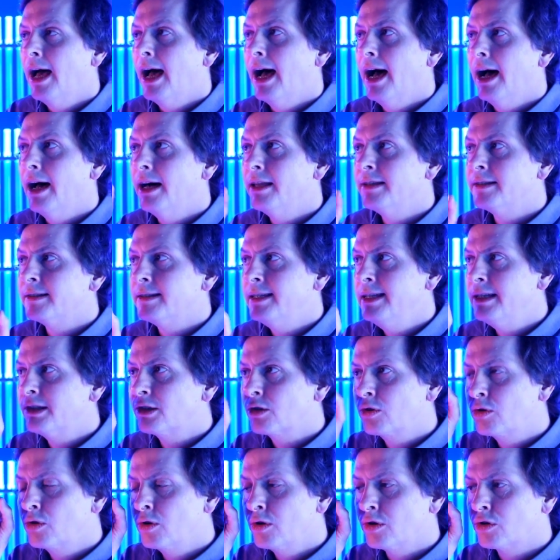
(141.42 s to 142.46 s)
And these
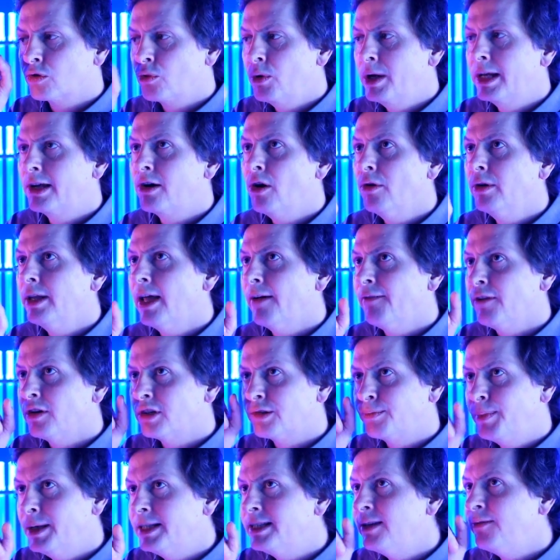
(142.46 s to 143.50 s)
3 cones have a
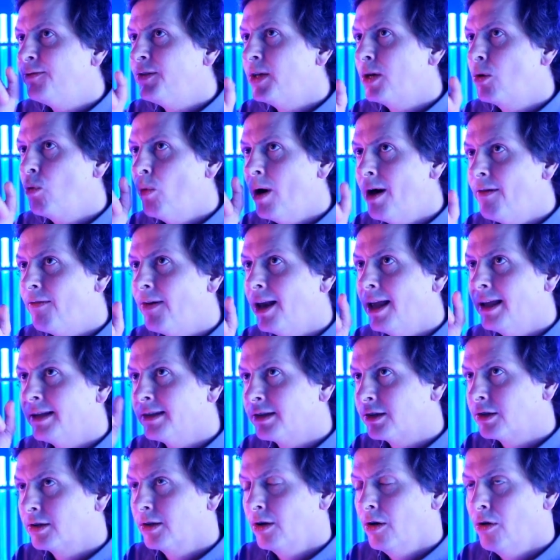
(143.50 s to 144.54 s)
specific
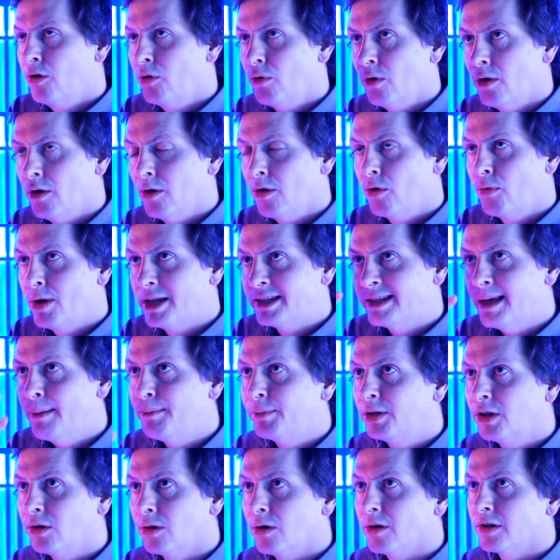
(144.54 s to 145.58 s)
wavelength
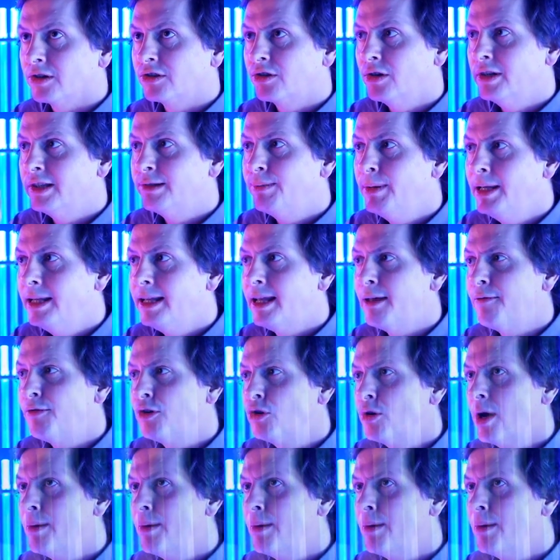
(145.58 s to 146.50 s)
receptor. So it means if you